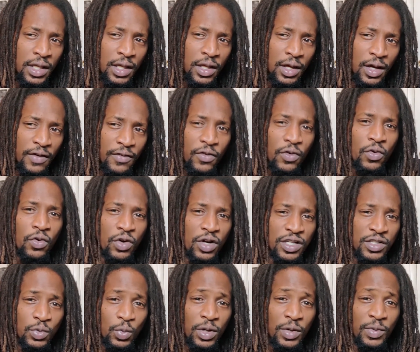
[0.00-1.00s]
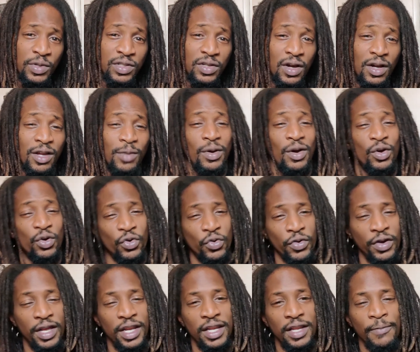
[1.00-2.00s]
Of course, when we talk about
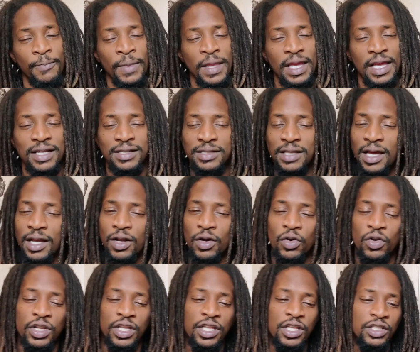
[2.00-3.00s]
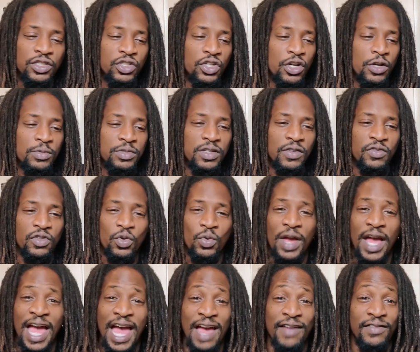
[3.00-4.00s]
credit, it's not only in terms of you
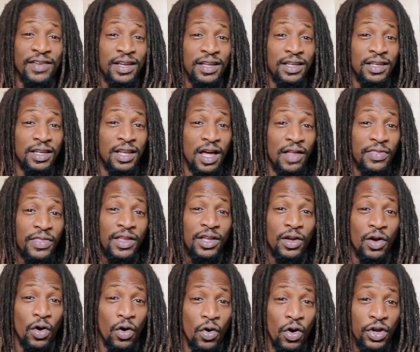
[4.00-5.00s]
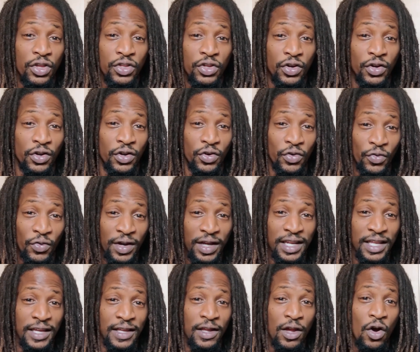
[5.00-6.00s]
having nothing on your
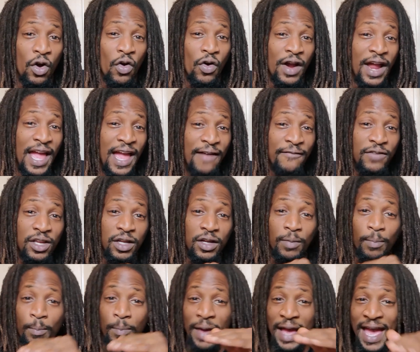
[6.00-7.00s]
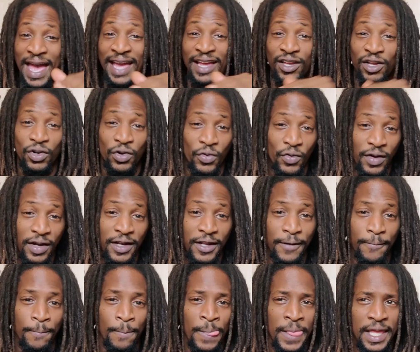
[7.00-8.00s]
credit or having bad
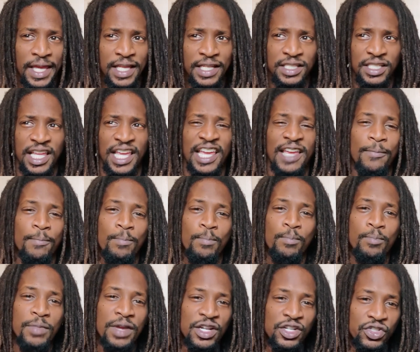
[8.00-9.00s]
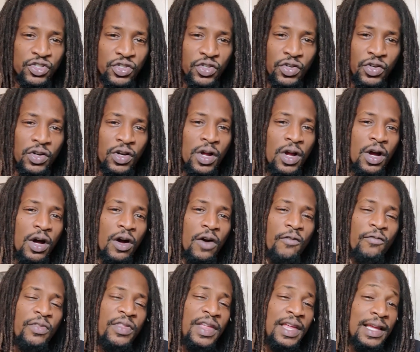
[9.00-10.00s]
credit, it's a mixture
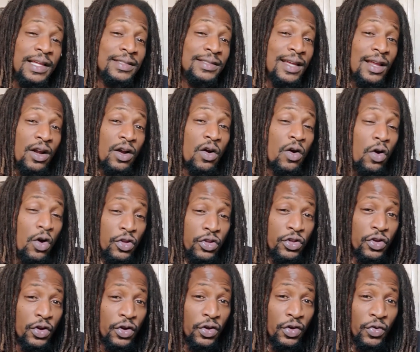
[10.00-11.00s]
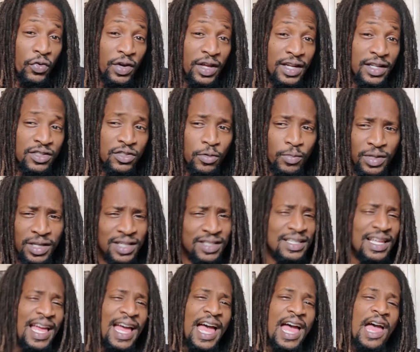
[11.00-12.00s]
of things that are on your credit. So because
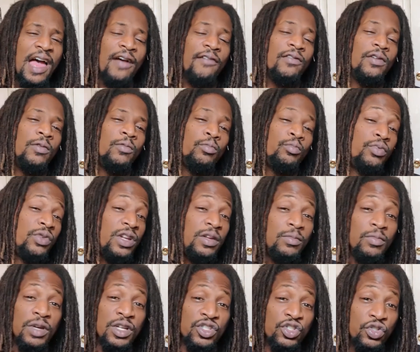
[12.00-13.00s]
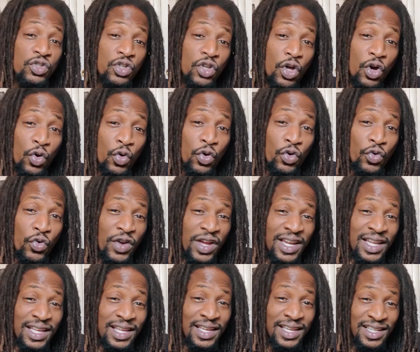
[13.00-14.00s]
I have pretty much no
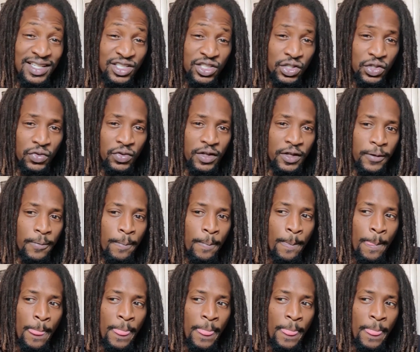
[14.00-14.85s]
credit history,